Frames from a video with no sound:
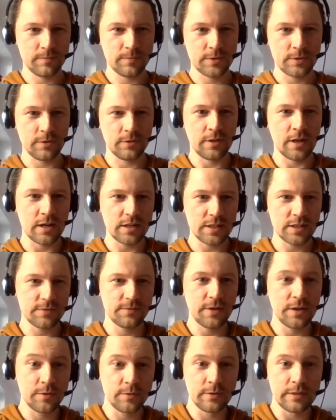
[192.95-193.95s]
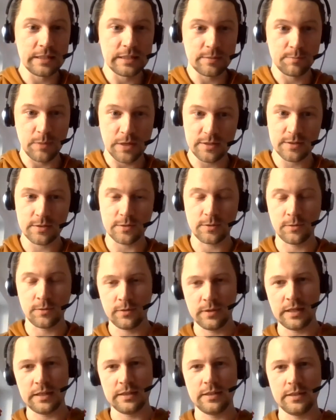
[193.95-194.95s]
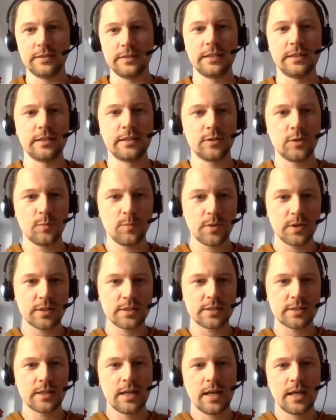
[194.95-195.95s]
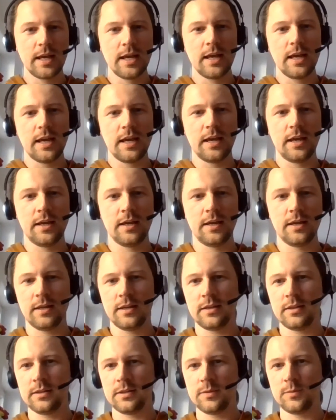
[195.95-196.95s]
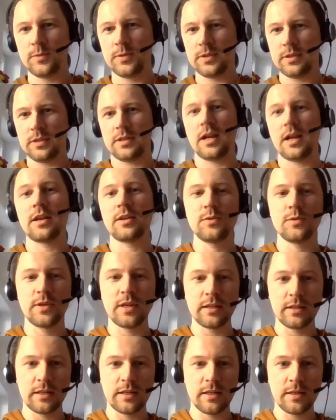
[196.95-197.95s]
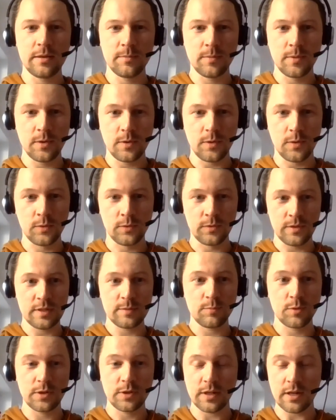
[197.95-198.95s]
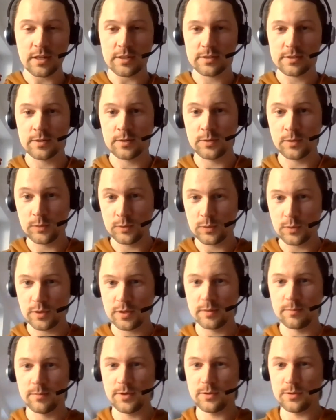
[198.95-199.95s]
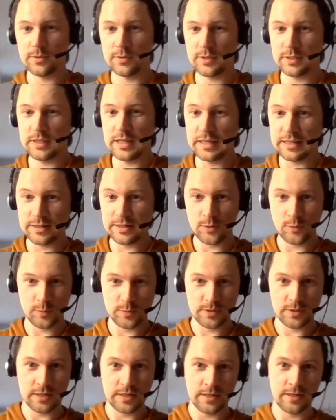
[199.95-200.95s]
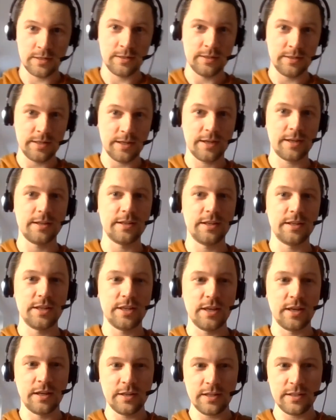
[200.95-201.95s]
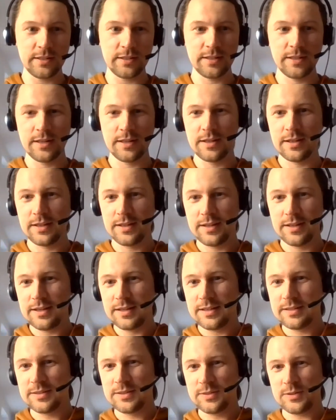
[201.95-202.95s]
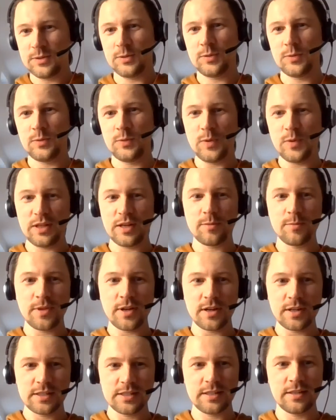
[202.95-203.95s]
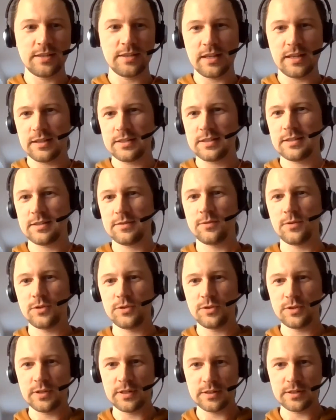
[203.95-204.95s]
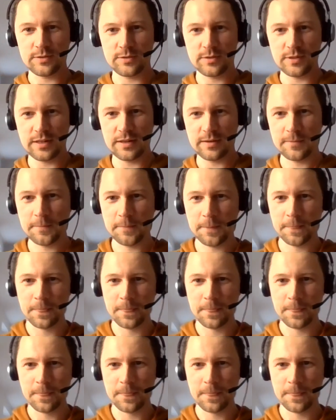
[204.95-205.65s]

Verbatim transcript: So Lars frequently speaks on data related topics and we tried to get him on this podcast to talk about data ops, and luckily he agreed. So, welcome, Lars. Thanks for joining us today.